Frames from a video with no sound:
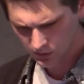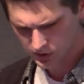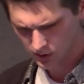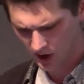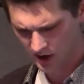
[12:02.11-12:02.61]

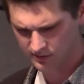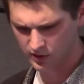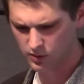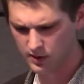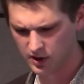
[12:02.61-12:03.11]
So I have
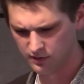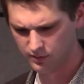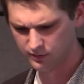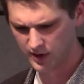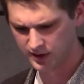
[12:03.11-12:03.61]
a quote here
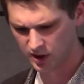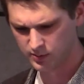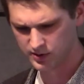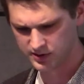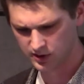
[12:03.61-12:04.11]
from Fred
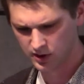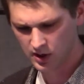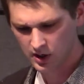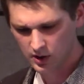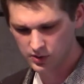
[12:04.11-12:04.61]
Gilbertson,
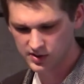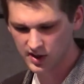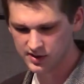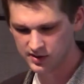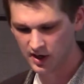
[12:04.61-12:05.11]
who
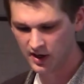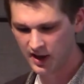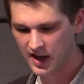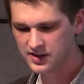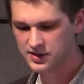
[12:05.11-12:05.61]
says, uh,
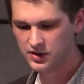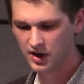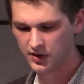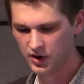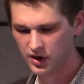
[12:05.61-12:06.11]
AIDS is
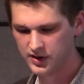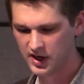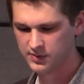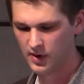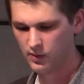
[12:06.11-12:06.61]
not the
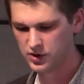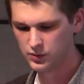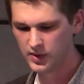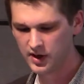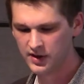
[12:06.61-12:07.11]
context by
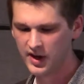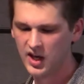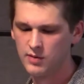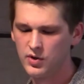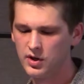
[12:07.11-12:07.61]
which we, the
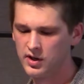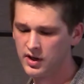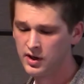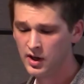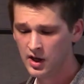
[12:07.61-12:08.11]
gay
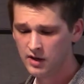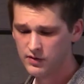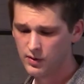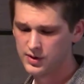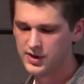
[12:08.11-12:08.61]
community,
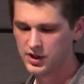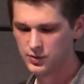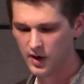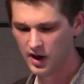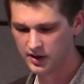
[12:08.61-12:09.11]
view our
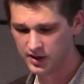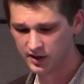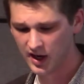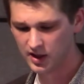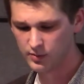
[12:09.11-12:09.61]
sexuality
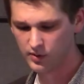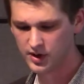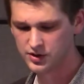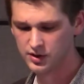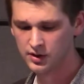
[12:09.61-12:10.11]
and gay
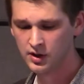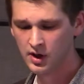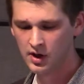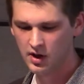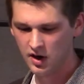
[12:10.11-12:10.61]
liberation.
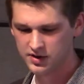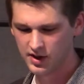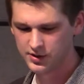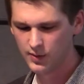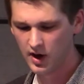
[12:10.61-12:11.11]
Our
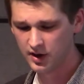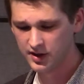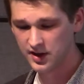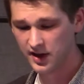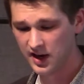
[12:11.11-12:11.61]

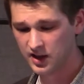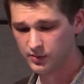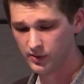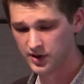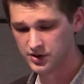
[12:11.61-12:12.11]
sexuality and gay
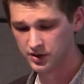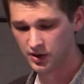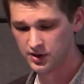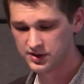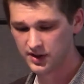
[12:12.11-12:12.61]
liberation
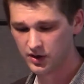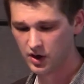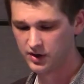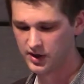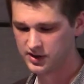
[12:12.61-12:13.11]
are instead the
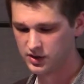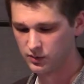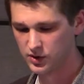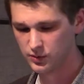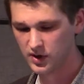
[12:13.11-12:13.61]
context
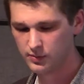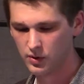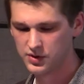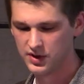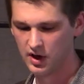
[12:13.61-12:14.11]
in which we
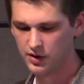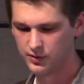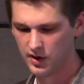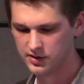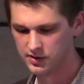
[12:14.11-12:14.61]
approach the health
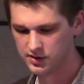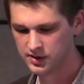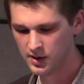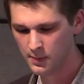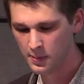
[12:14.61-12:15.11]
crisis.